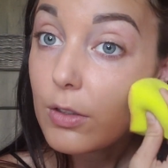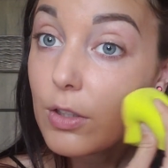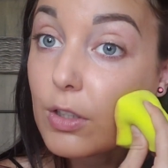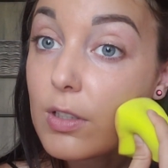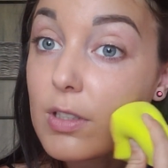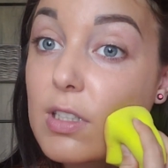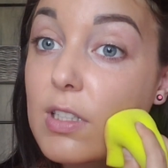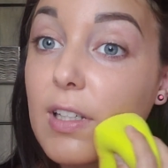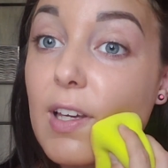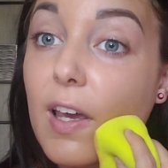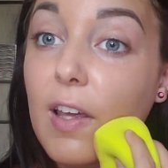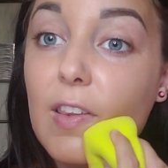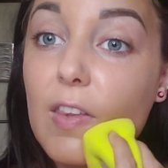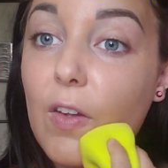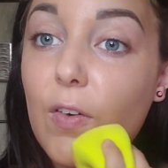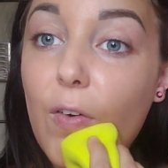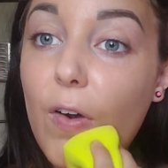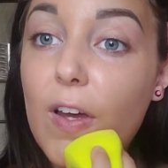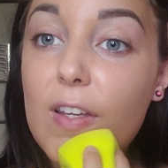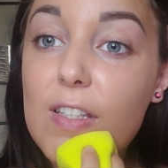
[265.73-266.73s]
Just to get
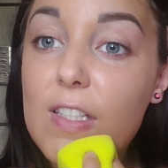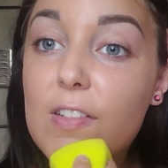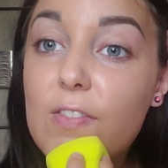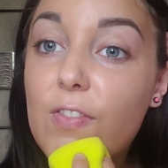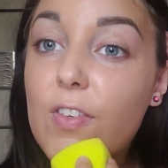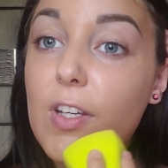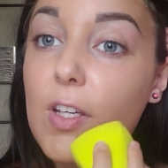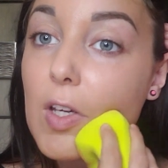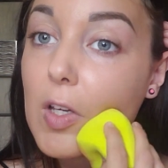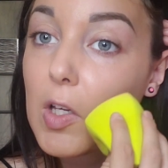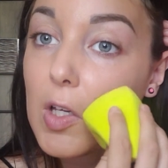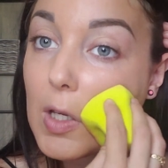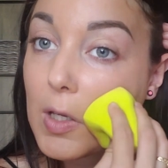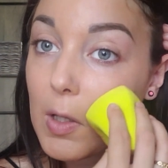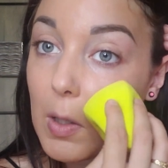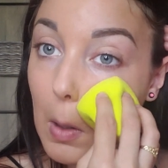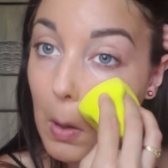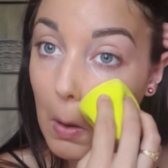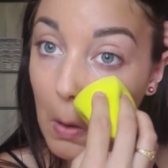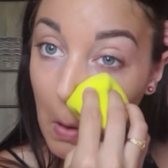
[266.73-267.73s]
the rest of
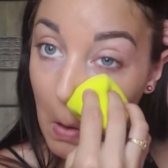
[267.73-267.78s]
it.